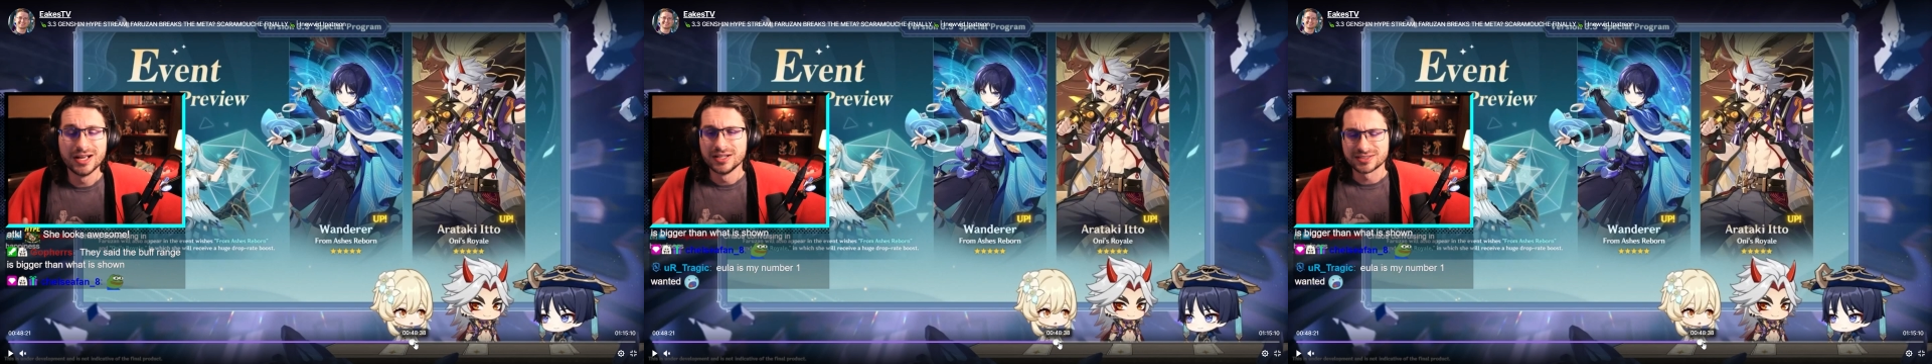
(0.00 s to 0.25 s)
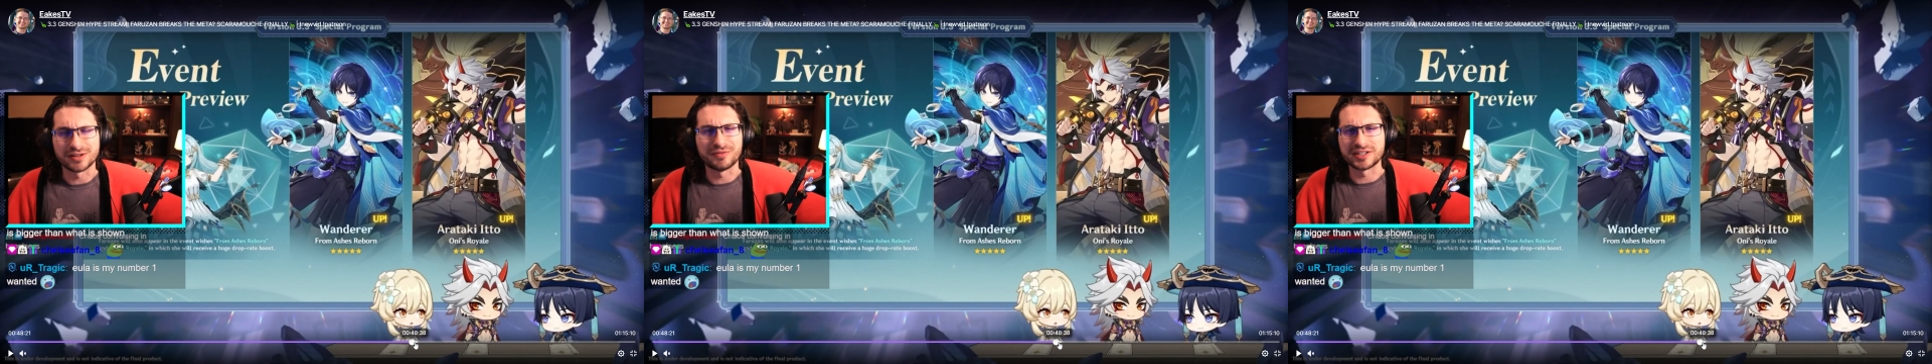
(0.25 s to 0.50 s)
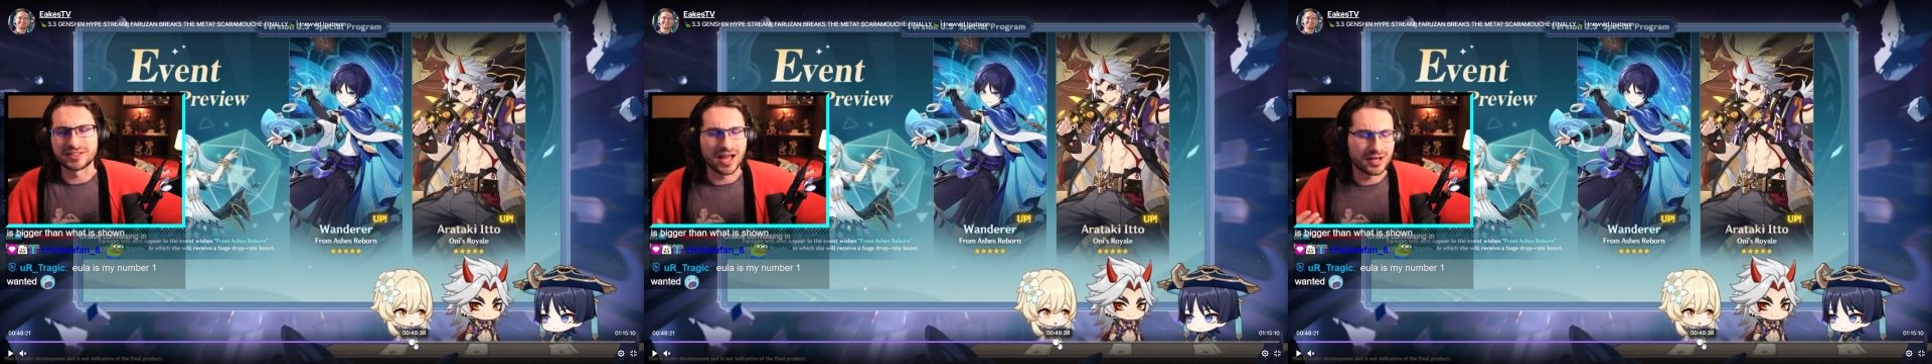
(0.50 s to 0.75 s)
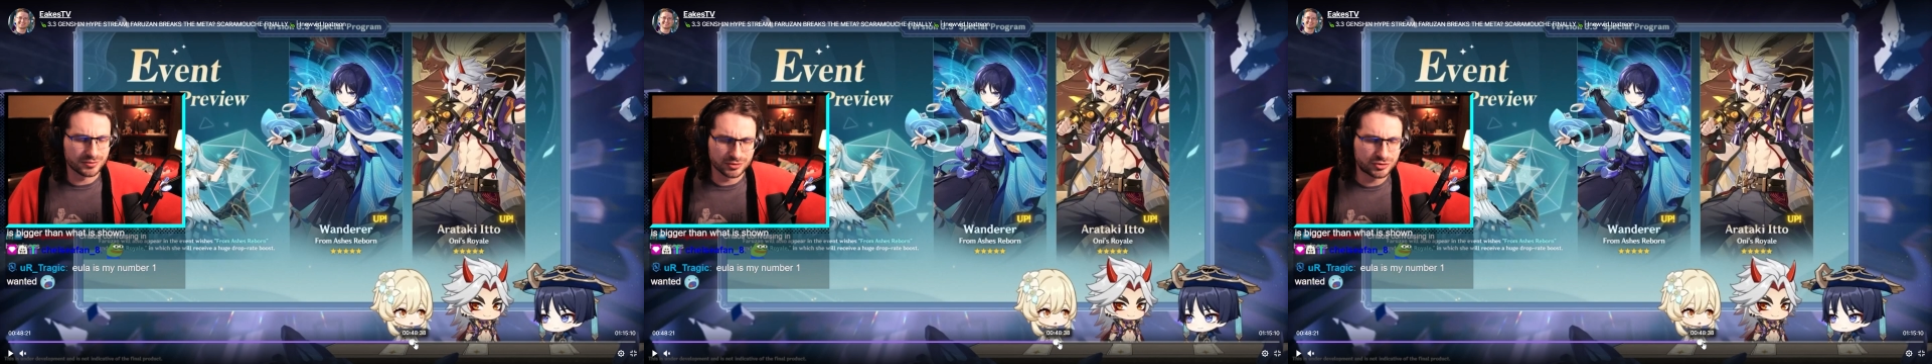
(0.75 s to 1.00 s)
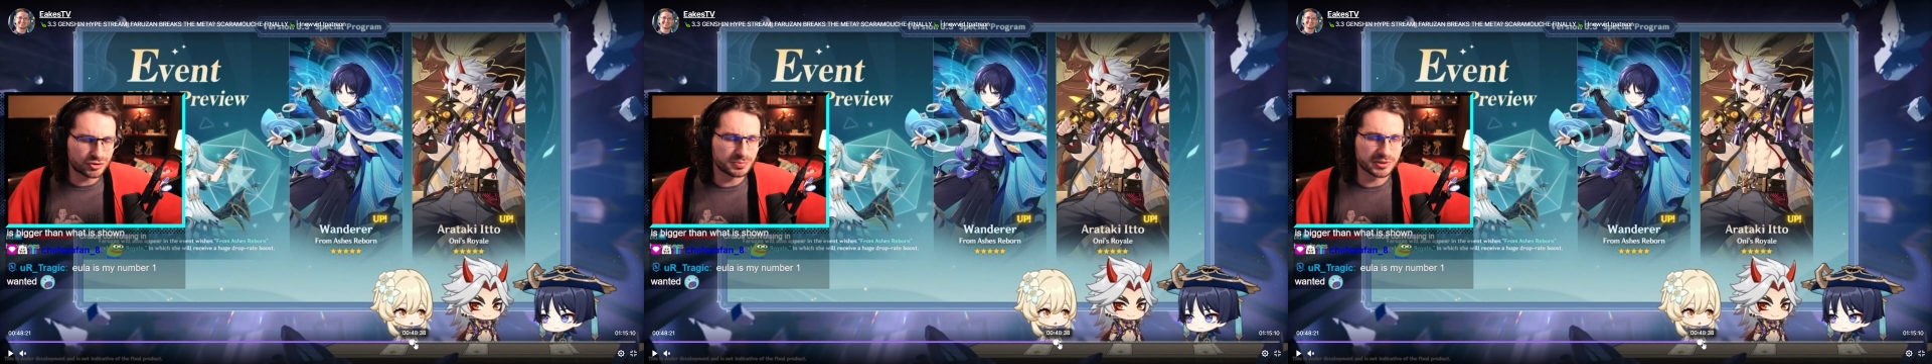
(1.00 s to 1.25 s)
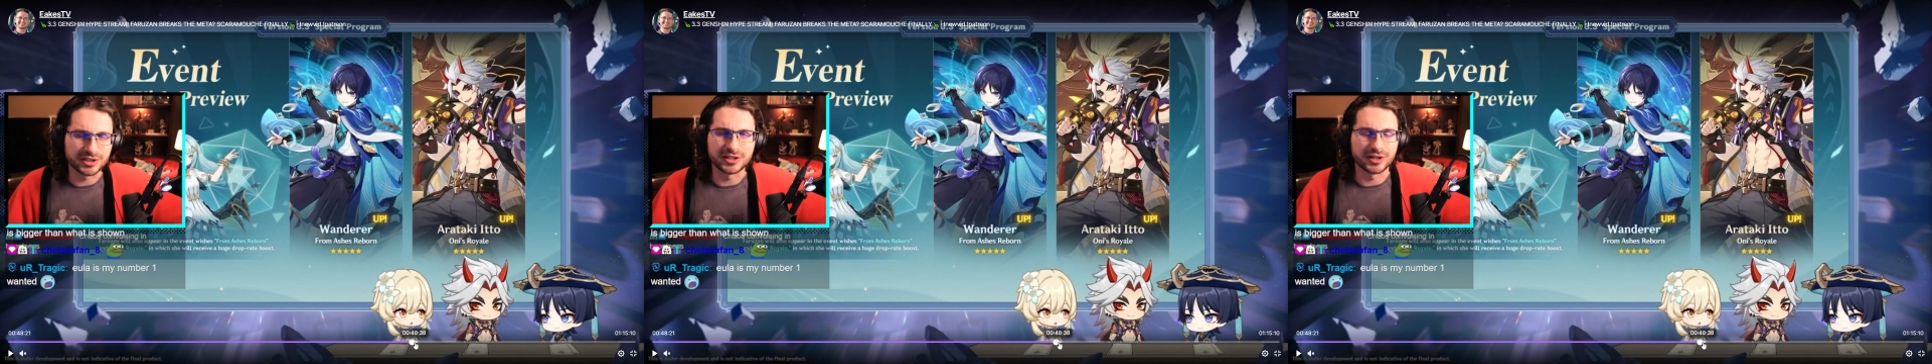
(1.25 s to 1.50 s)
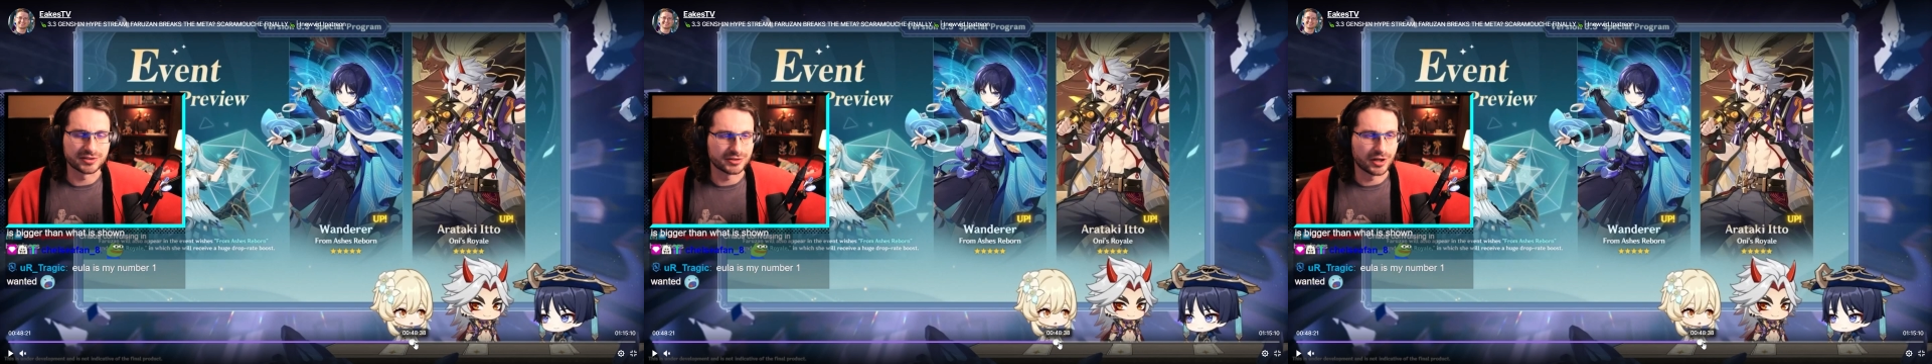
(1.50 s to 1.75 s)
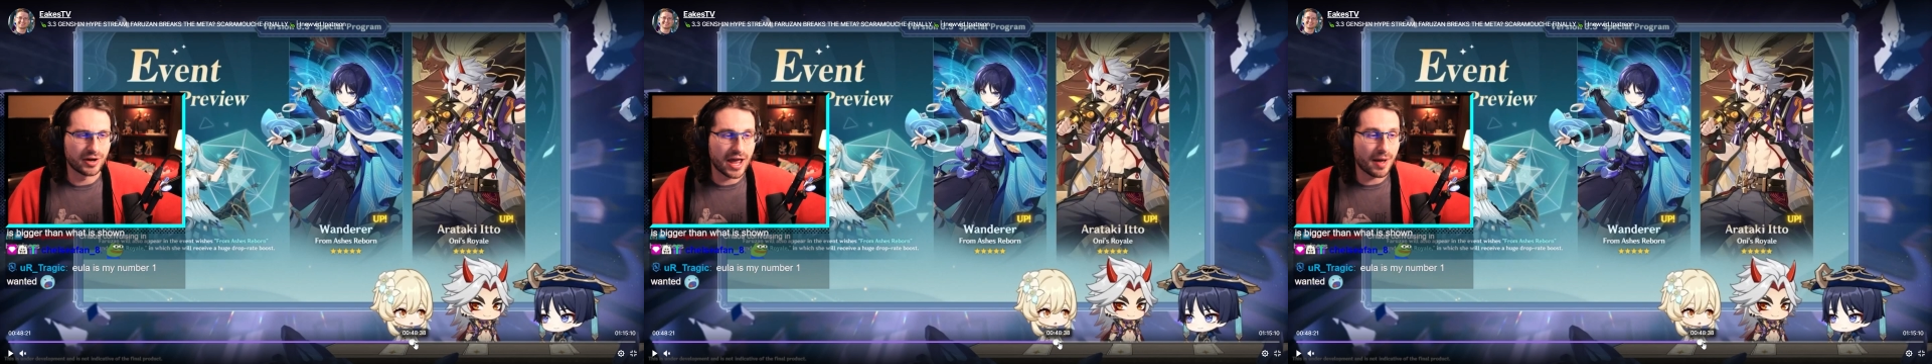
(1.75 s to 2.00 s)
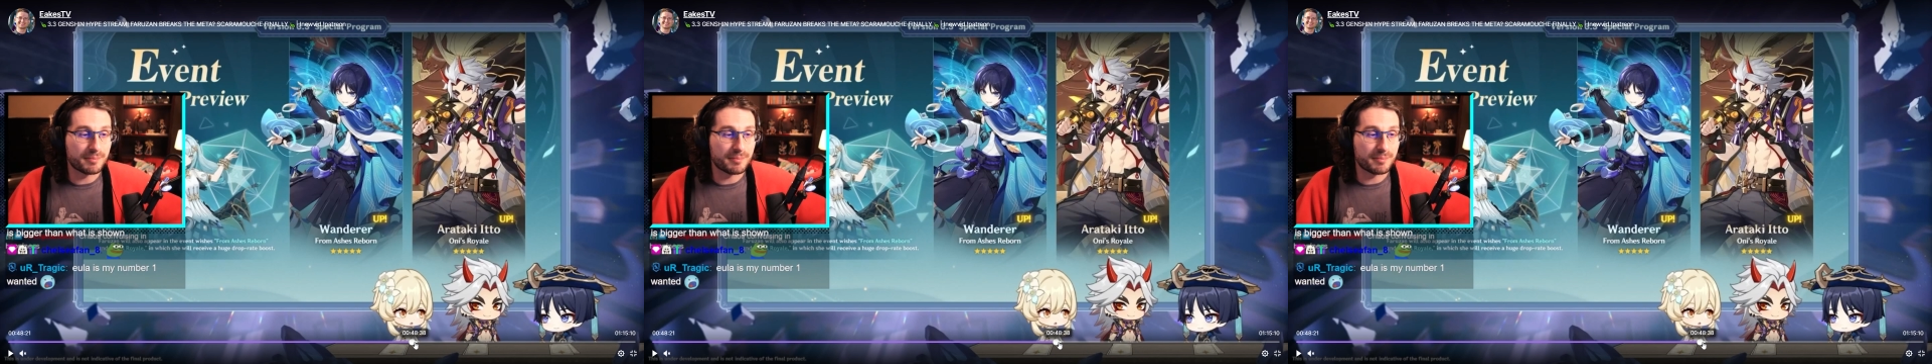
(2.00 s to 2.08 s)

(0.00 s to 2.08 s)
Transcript: stuff like that. Super good character though.